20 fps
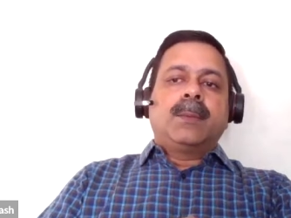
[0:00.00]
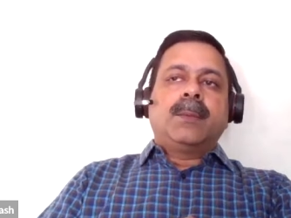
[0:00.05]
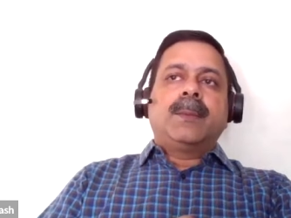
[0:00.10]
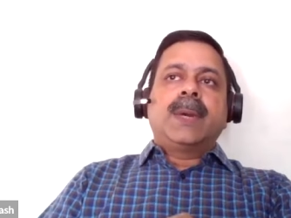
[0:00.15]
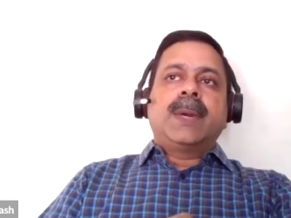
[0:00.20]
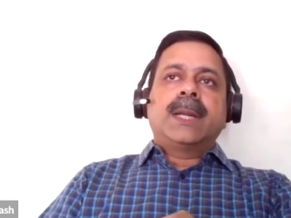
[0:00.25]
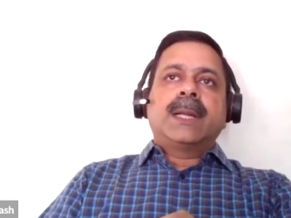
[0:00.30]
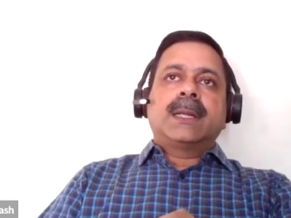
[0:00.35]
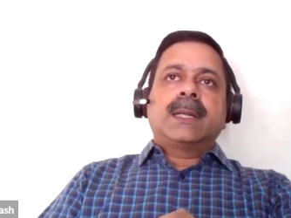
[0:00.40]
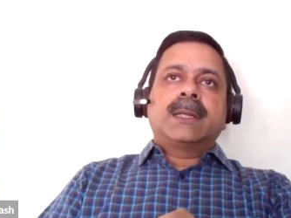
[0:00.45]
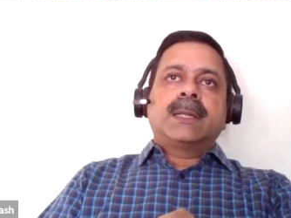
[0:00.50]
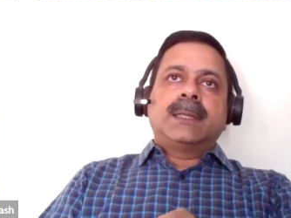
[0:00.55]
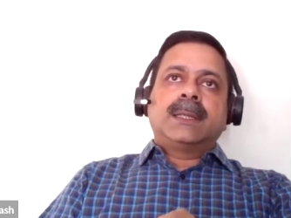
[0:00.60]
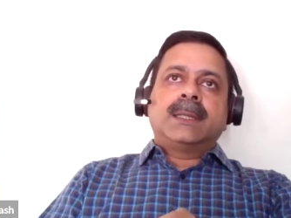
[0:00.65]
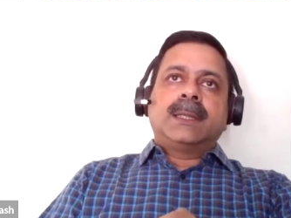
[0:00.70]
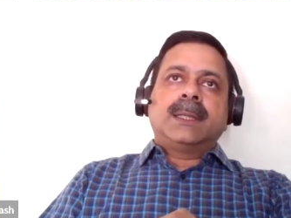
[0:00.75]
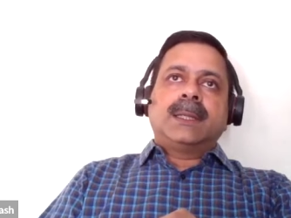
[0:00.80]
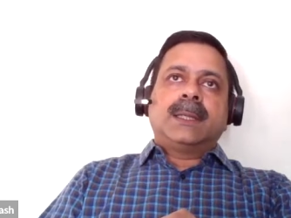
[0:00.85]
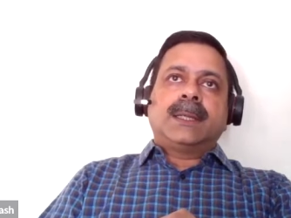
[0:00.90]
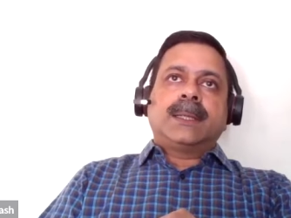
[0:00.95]
But
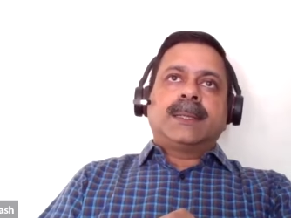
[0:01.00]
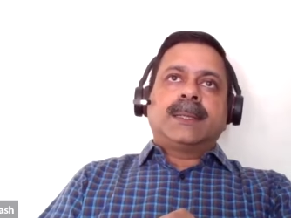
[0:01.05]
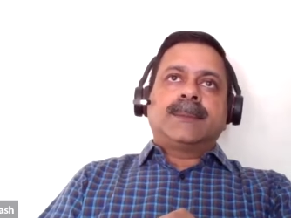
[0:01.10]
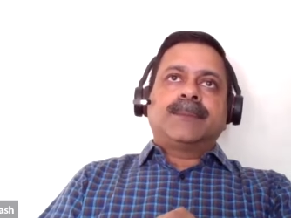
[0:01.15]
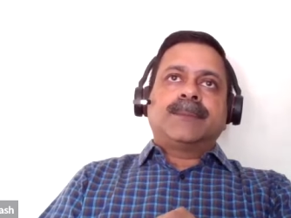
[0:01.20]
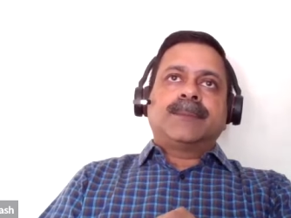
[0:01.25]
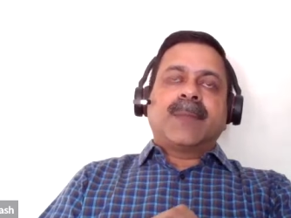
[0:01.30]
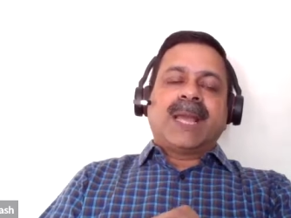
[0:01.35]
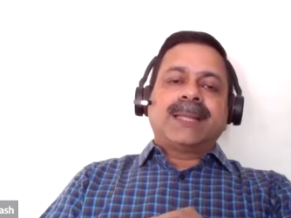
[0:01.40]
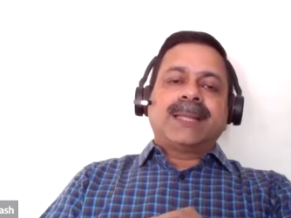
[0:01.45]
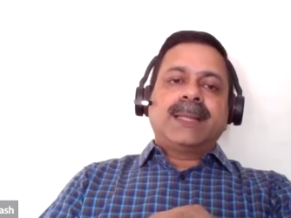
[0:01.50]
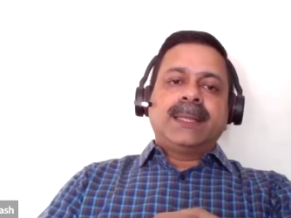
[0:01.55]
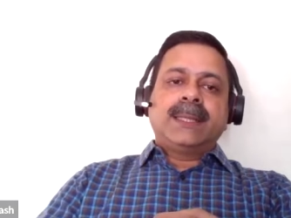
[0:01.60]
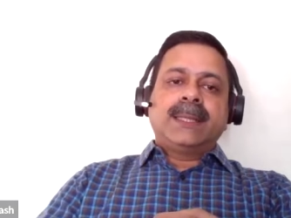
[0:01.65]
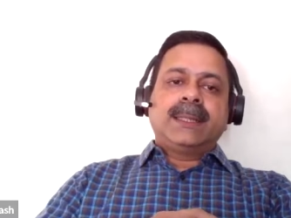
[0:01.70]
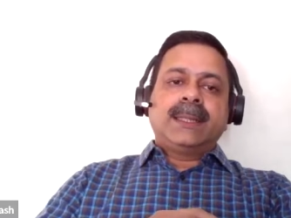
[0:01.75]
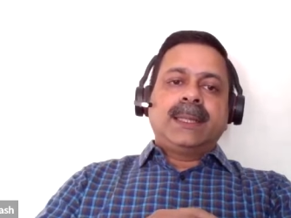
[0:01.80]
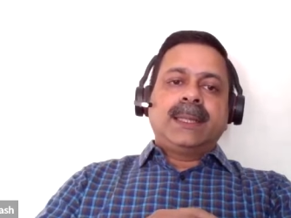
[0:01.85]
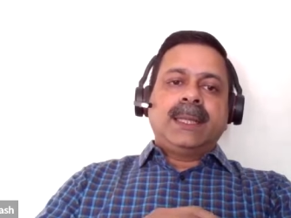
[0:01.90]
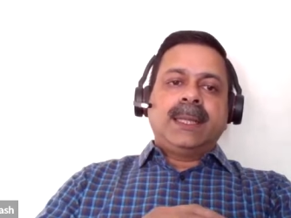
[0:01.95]
um, I
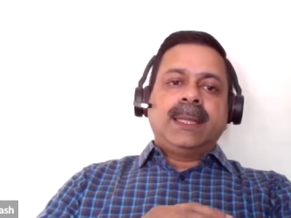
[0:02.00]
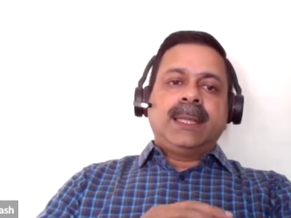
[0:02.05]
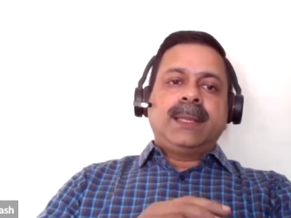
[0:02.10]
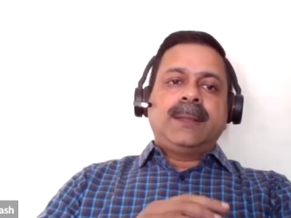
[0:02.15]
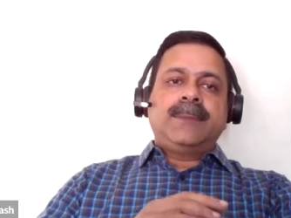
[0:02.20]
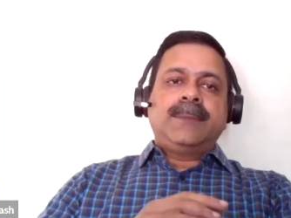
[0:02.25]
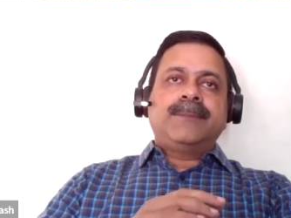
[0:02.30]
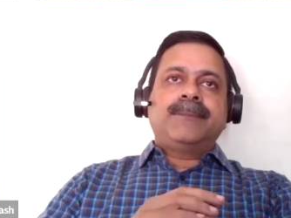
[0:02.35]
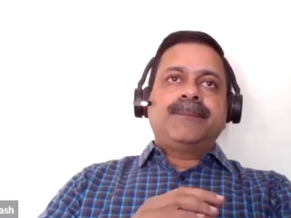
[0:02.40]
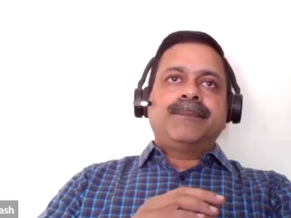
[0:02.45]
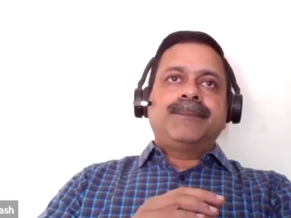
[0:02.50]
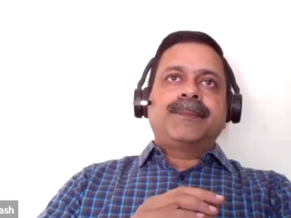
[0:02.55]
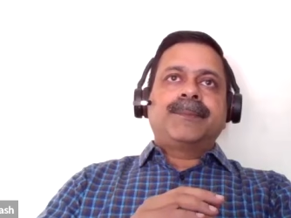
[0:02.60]
think the